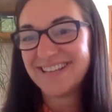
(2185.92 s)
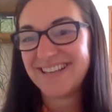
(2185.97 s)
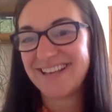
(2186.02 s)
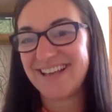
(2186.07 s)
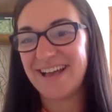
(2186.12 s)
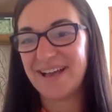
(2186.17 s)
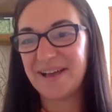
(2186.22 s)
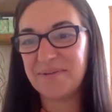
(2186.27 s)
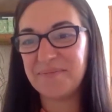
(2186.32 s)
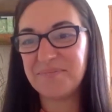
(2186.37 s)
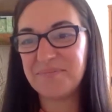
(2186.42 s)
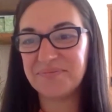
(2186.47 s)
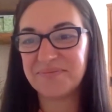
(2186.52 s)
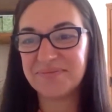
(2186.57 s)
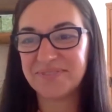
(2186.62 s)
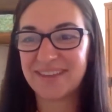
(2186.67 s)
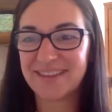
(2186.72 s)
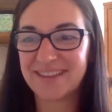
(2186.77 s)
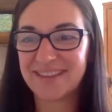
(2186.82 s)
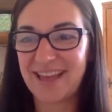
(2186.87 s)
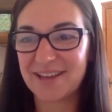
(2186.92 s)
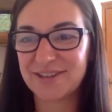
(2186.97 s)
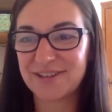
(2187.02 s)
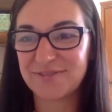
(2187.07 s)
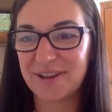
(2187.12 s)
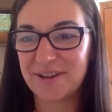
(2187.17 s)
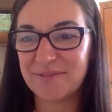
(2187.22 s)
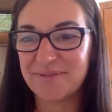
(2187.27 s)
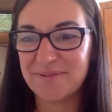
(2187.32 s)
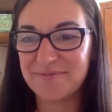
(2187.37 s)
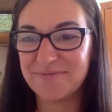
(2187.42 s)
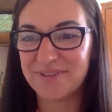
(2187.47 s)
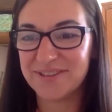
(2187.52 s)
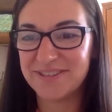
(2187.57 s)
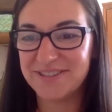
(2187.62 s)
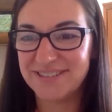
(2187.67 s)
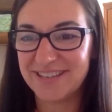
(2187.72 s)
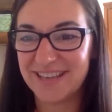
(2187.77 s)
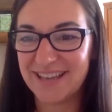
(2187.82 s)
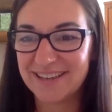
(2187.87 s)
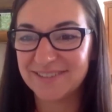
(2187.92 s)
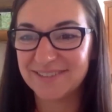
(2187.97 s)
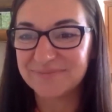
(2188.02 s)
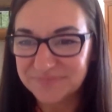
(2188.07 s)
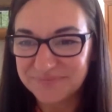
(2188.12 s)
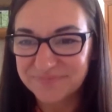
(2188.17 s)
cash flow and funding.